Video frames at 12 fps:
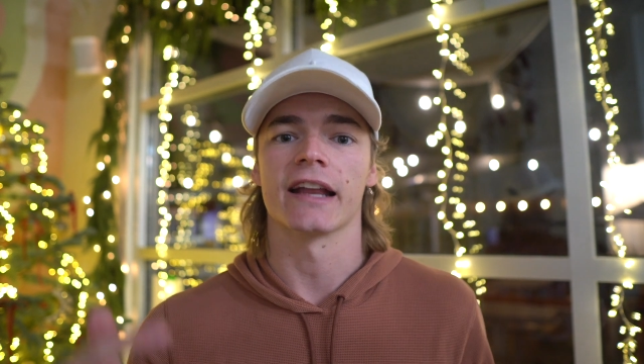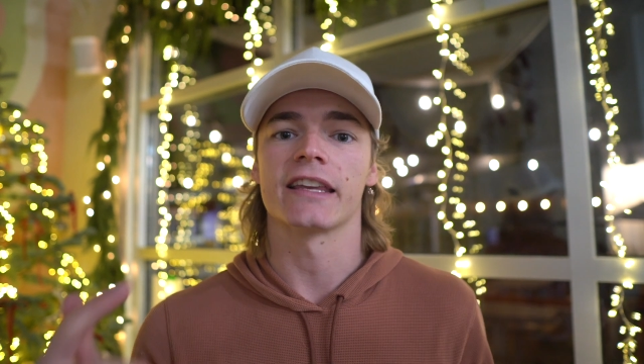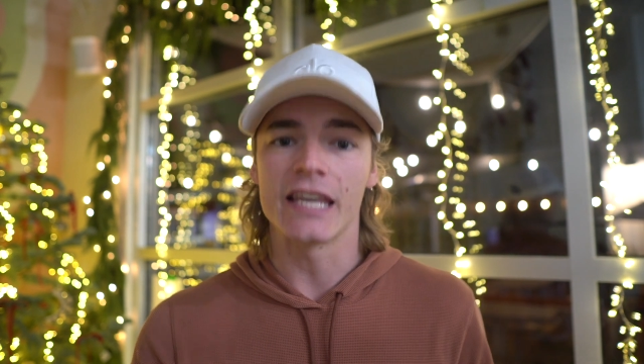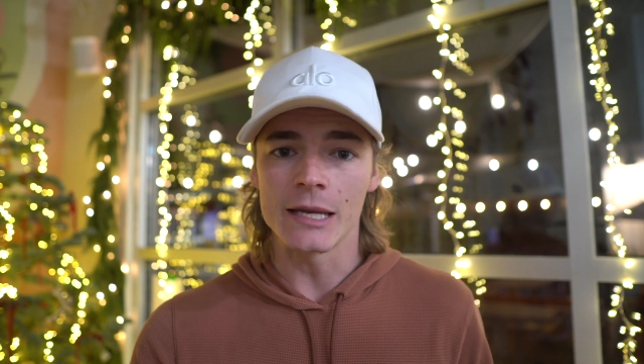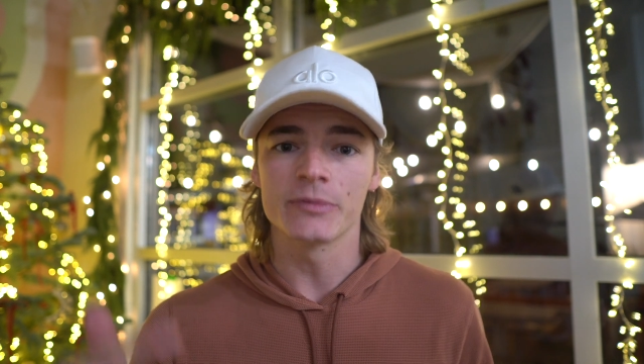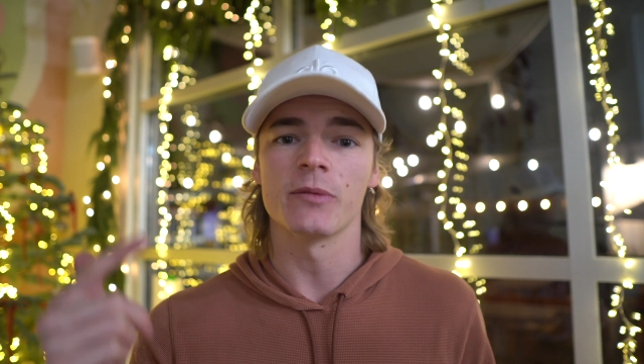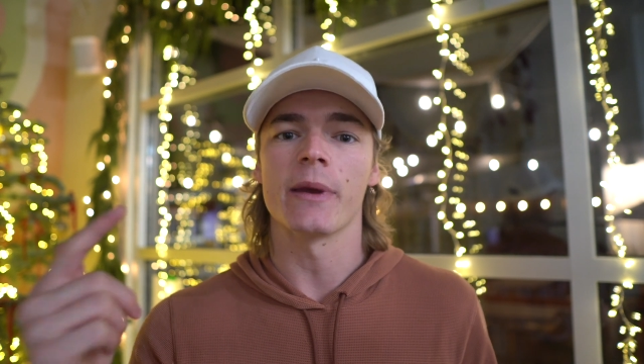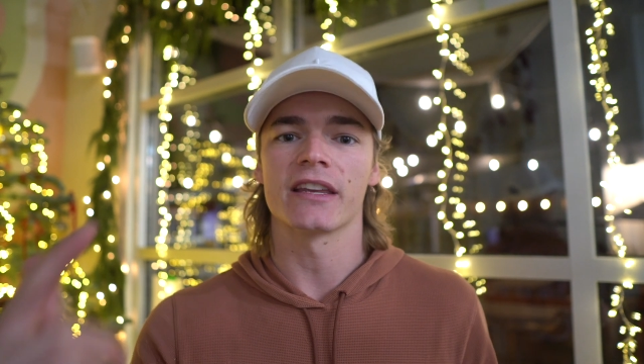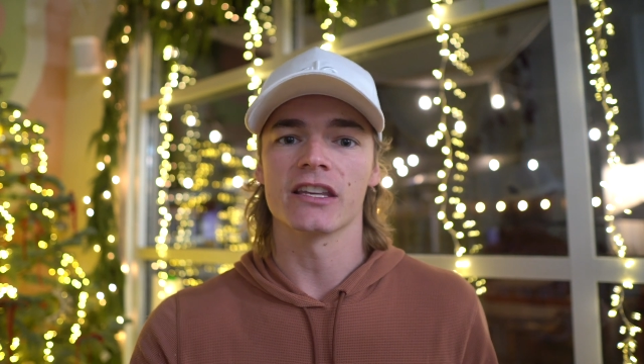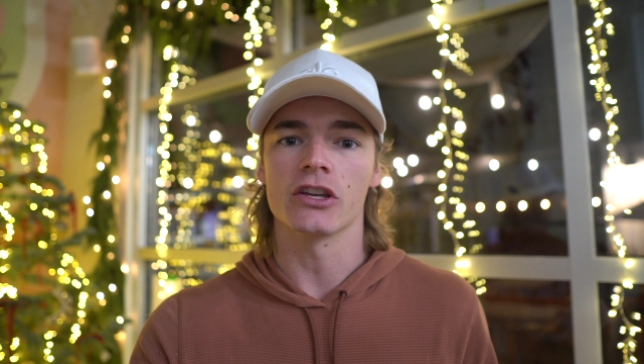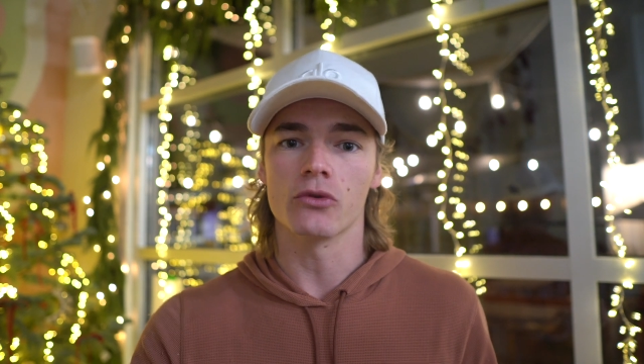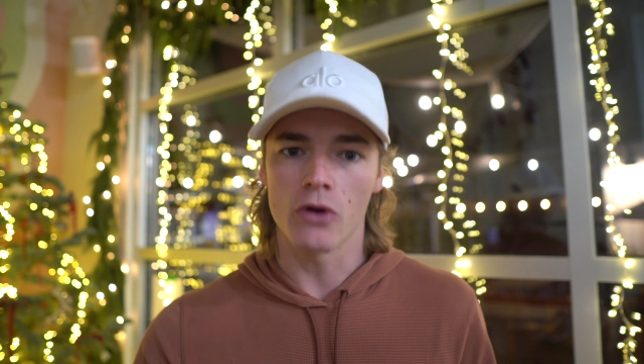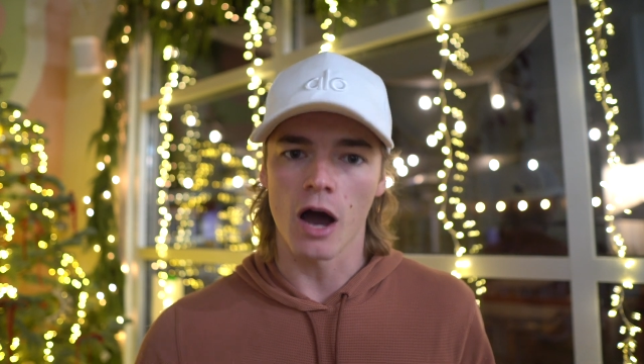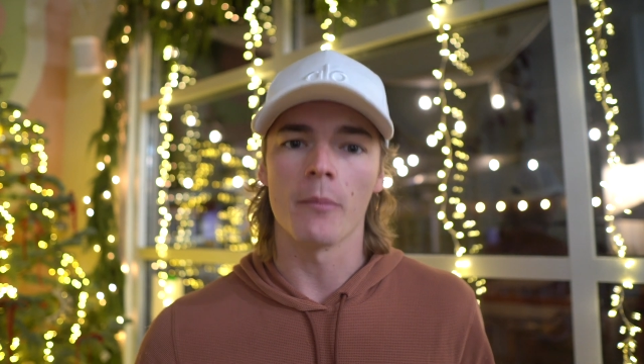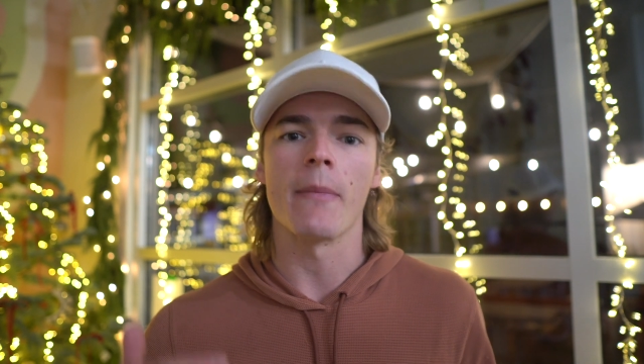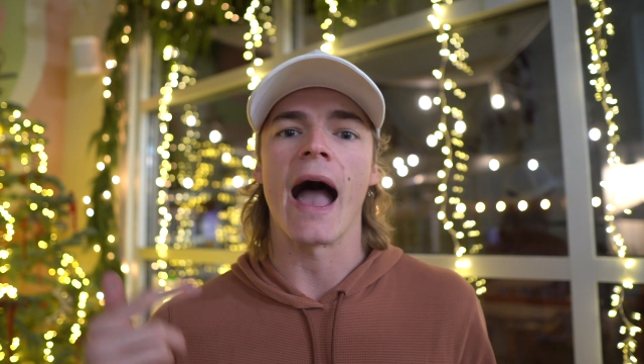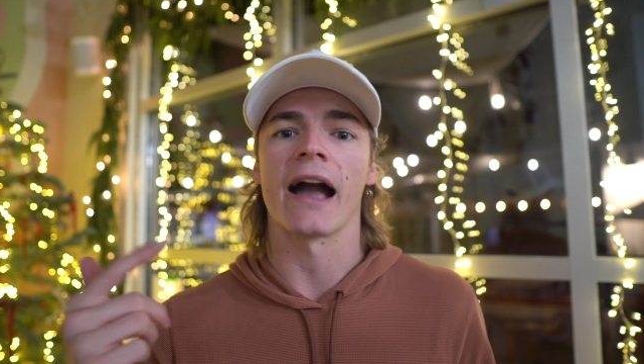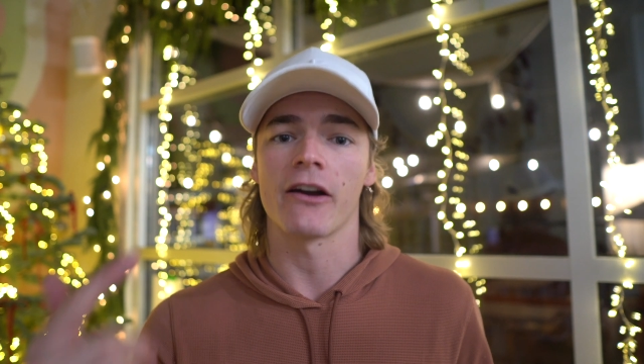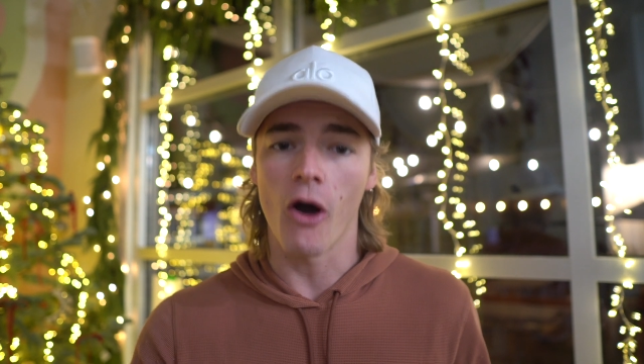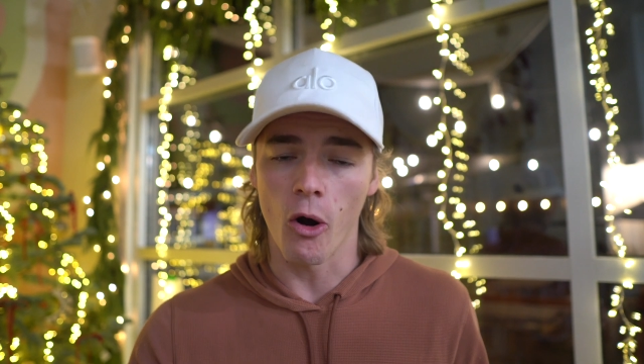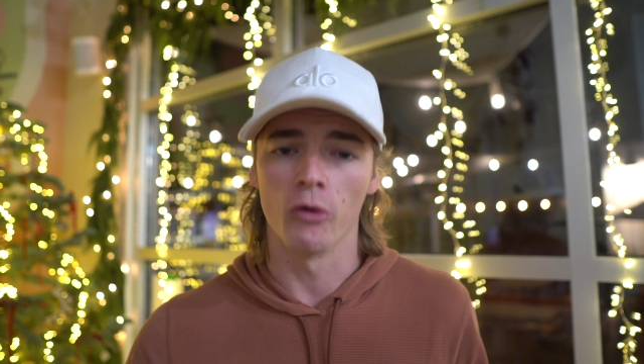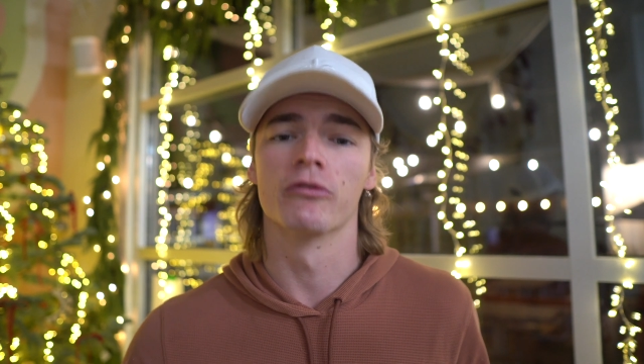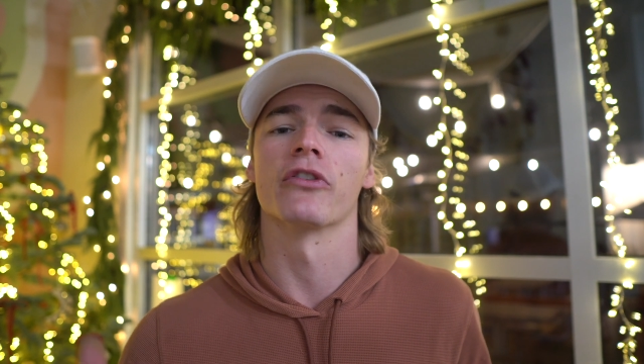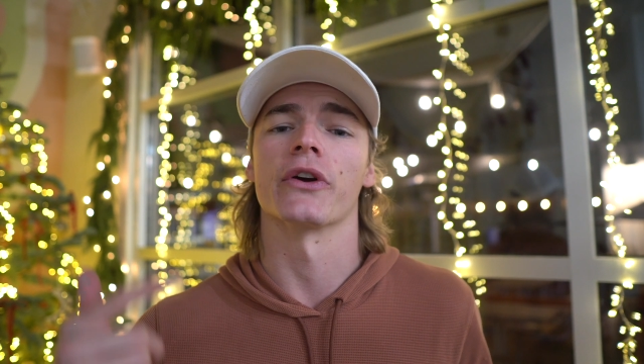and keeps making you come back
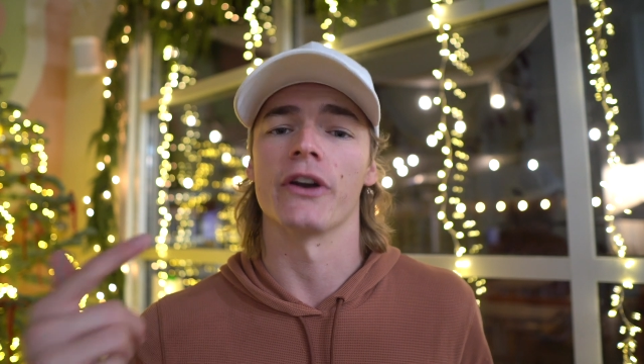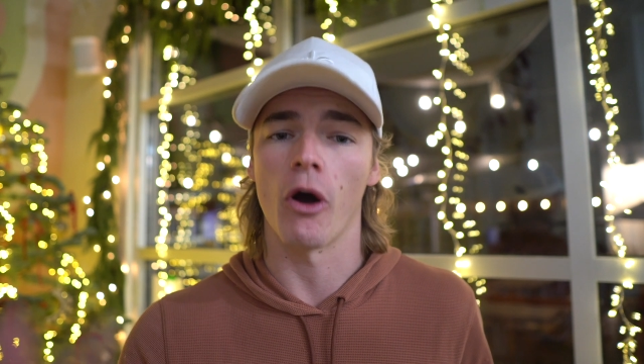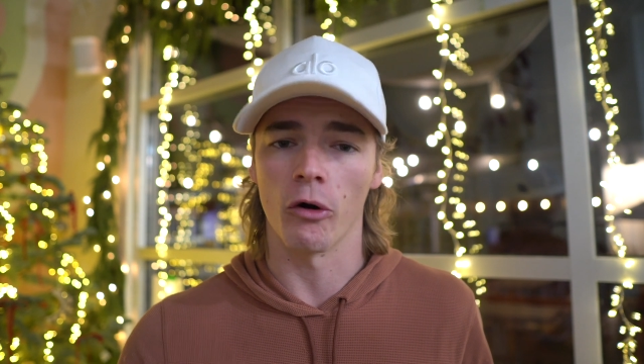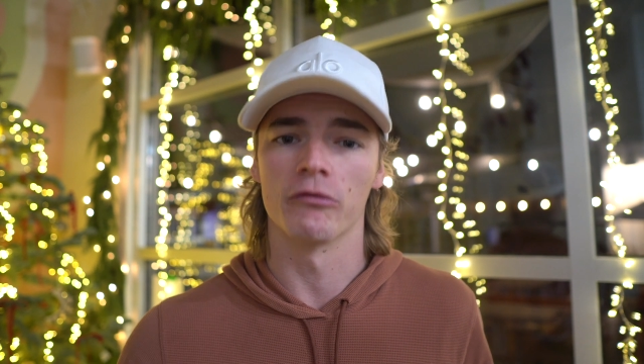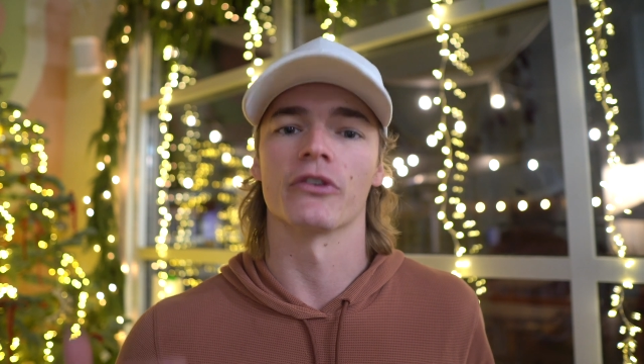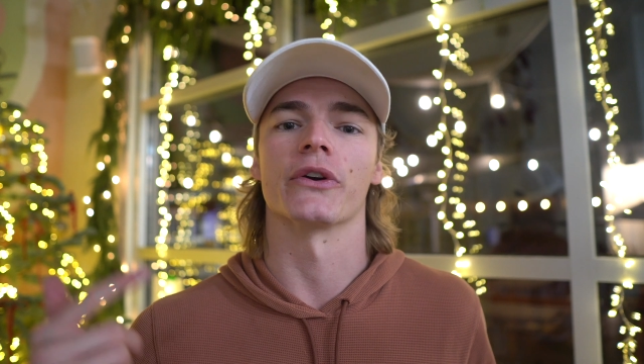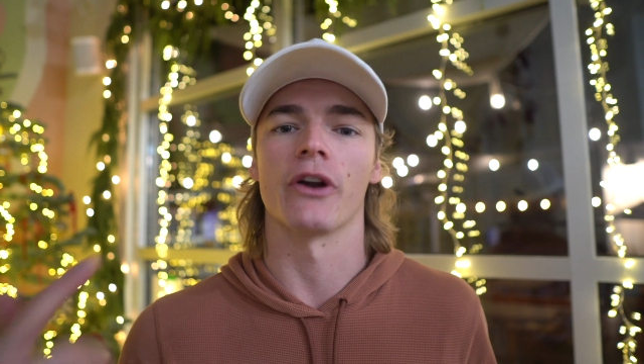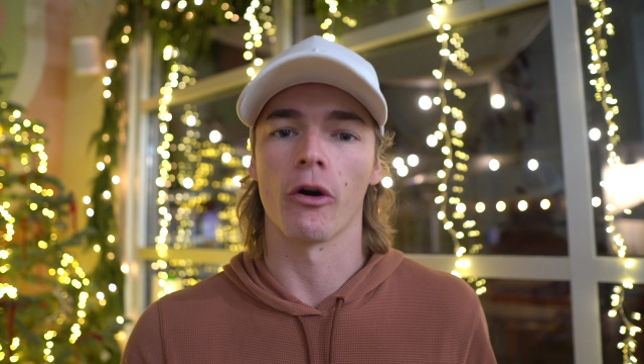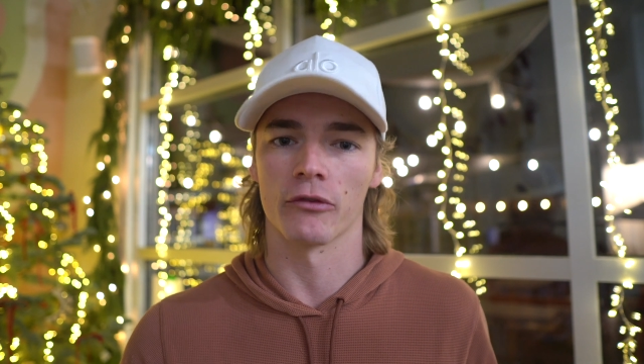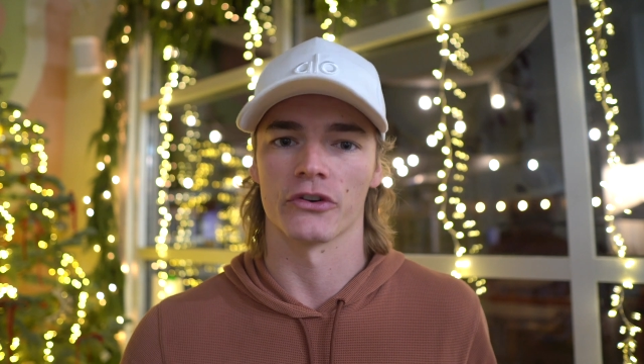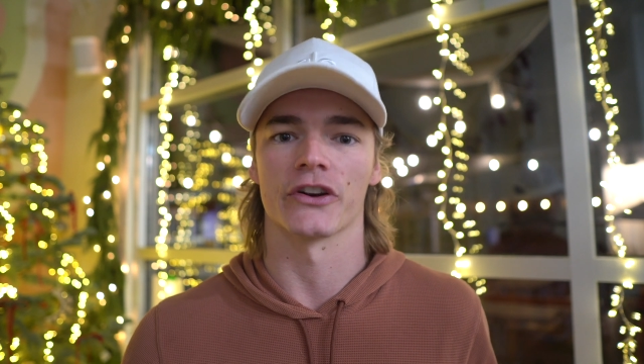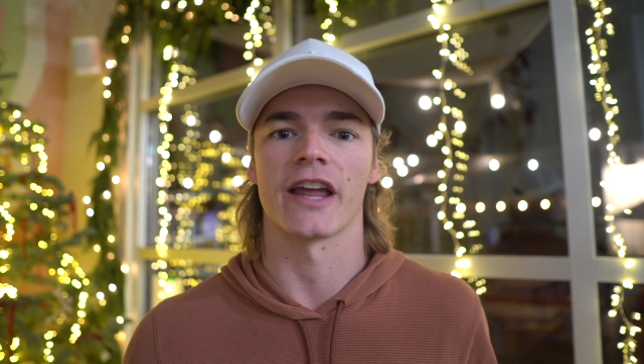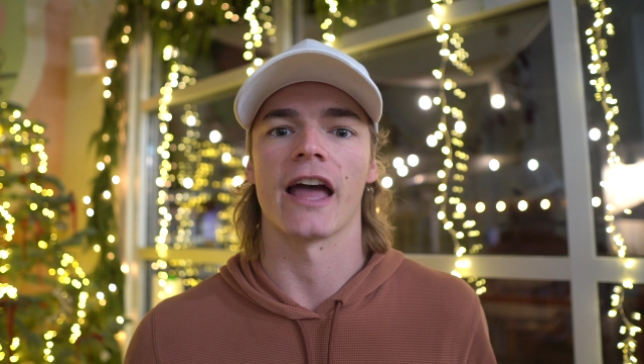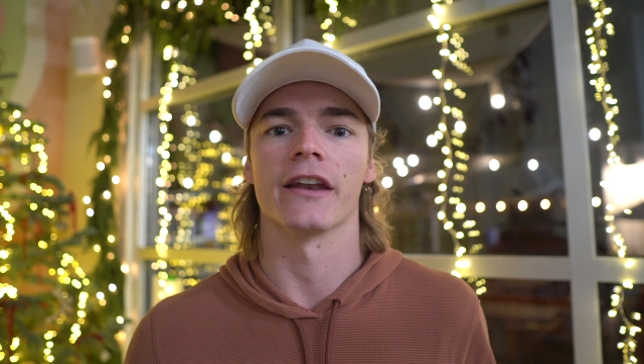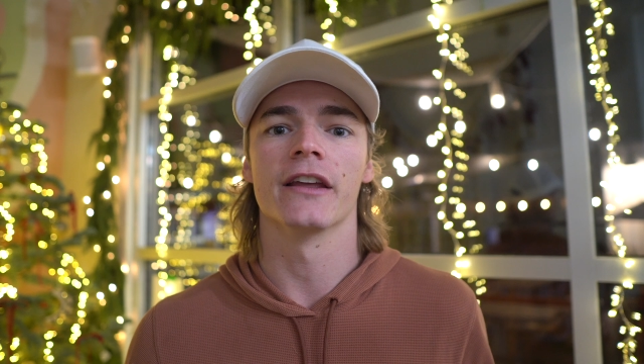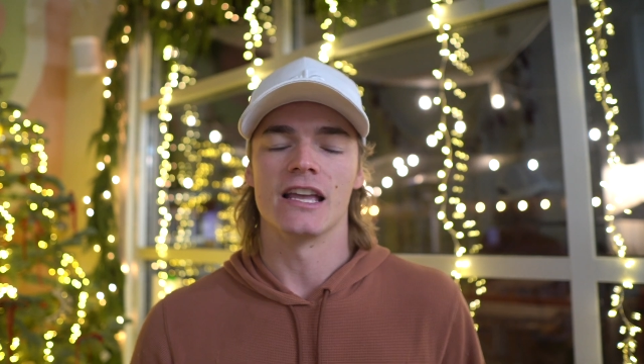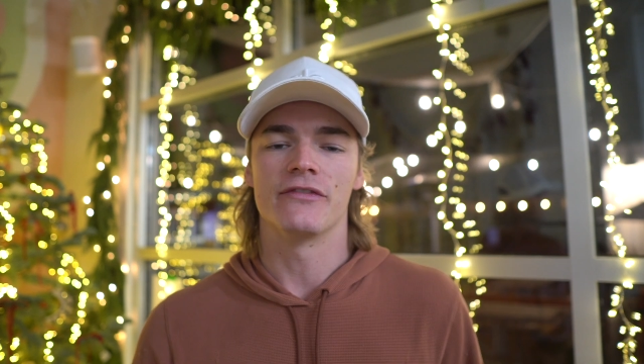over and over and over again.